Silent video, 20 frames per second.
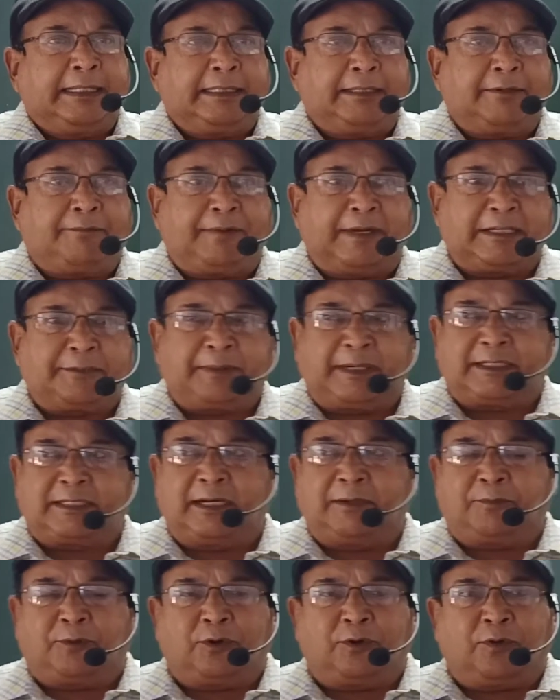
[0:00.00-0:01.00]
The first
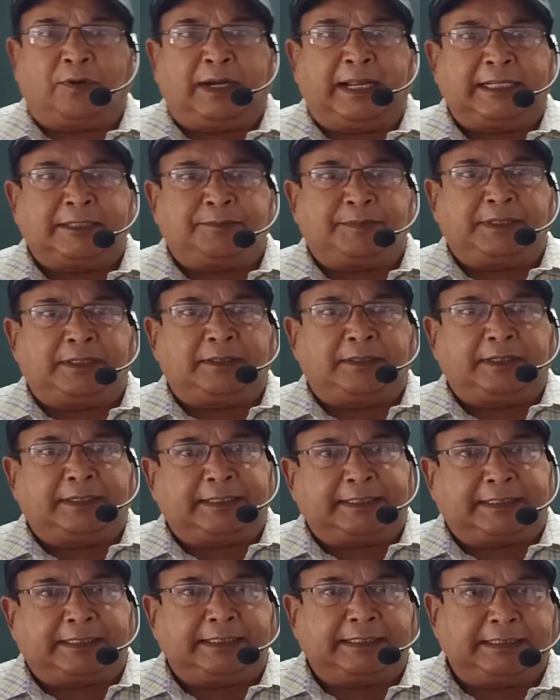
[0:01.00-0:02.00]
person pronoun has been
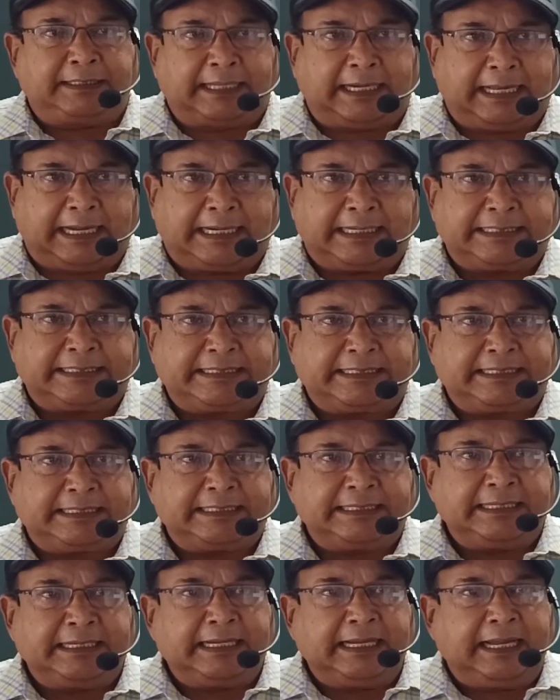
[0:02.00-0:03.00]
written in the last
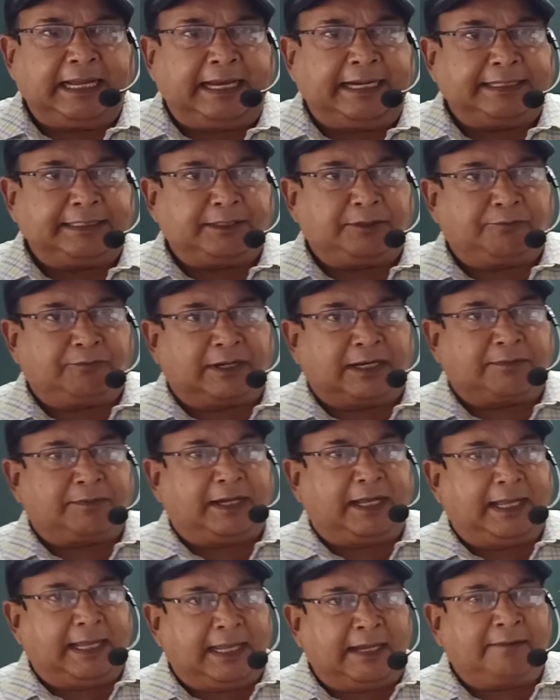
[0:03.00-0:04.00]
and the
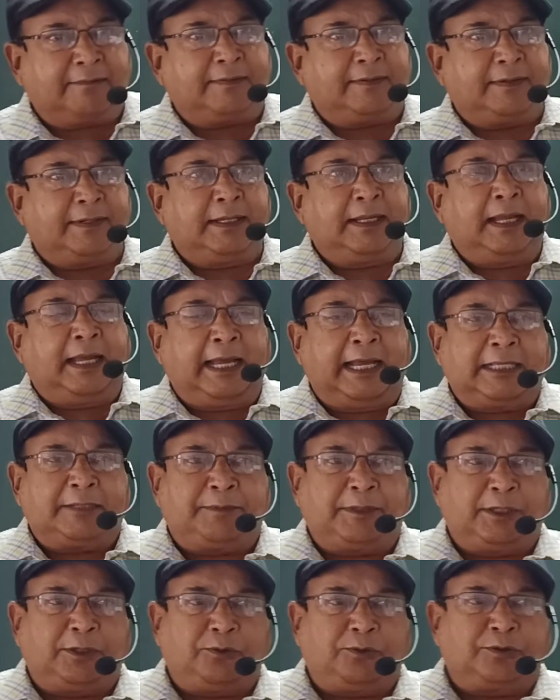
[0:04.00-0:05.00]
verb have has
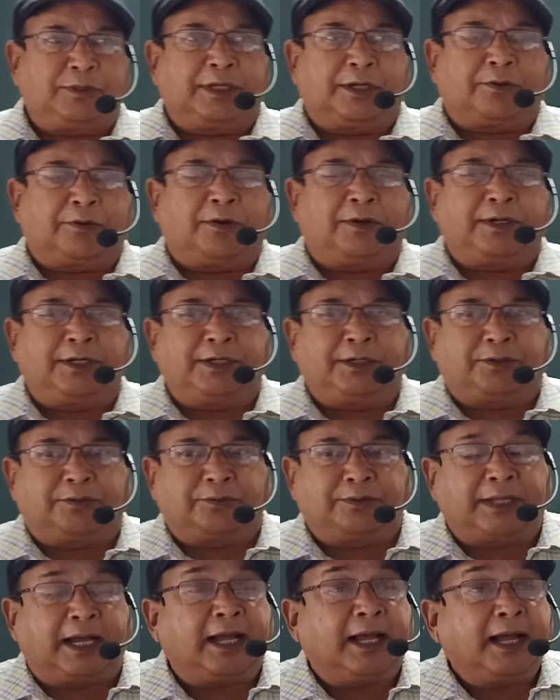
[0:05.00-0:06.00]
been used according
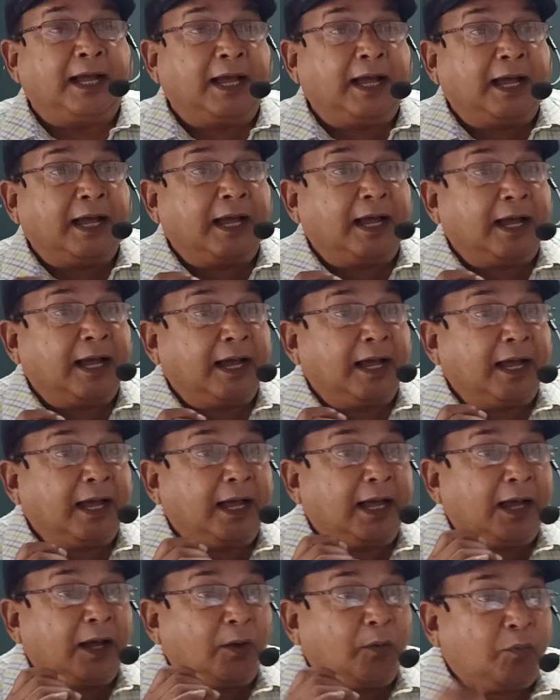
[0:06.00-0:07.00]
to the
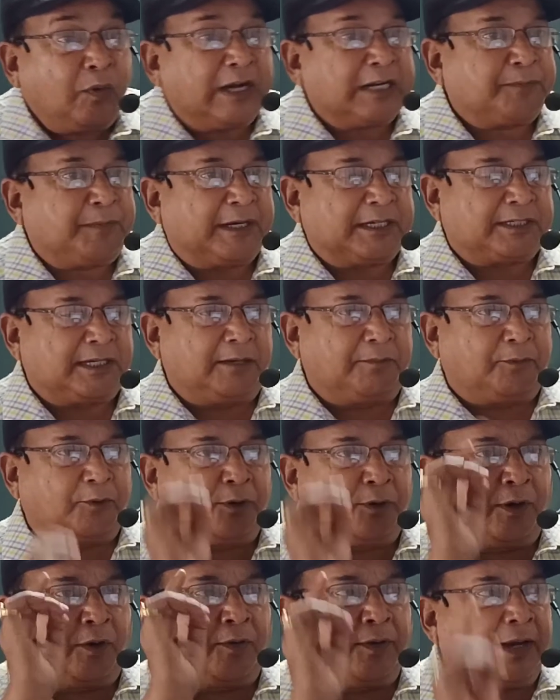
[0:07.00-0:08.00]
first person
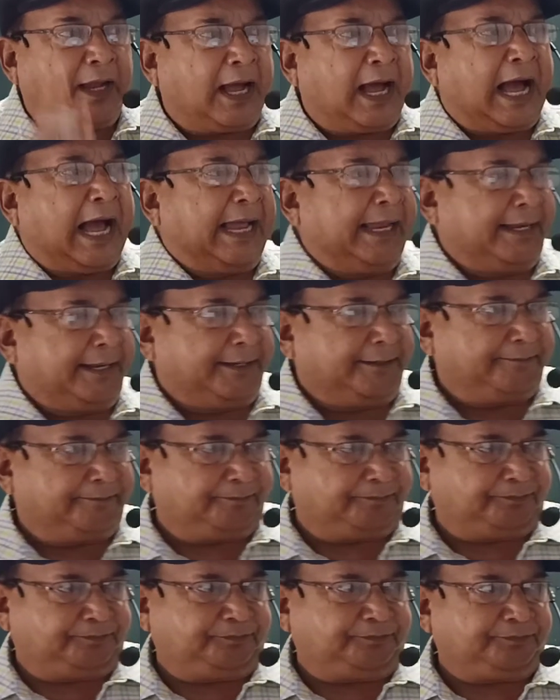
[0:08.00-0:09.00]
pronoun I.
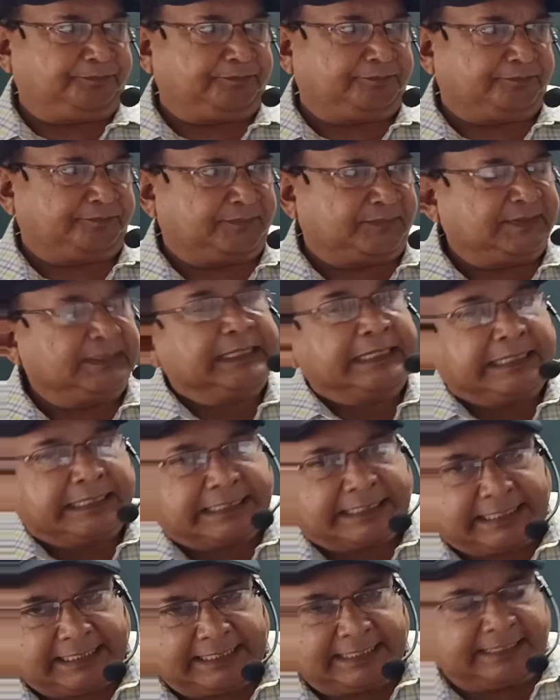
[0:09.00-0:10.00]

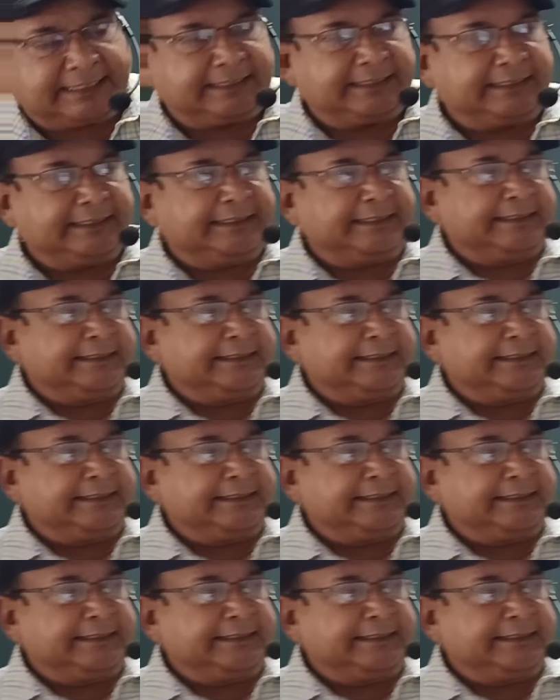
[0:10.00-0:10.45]
Clear?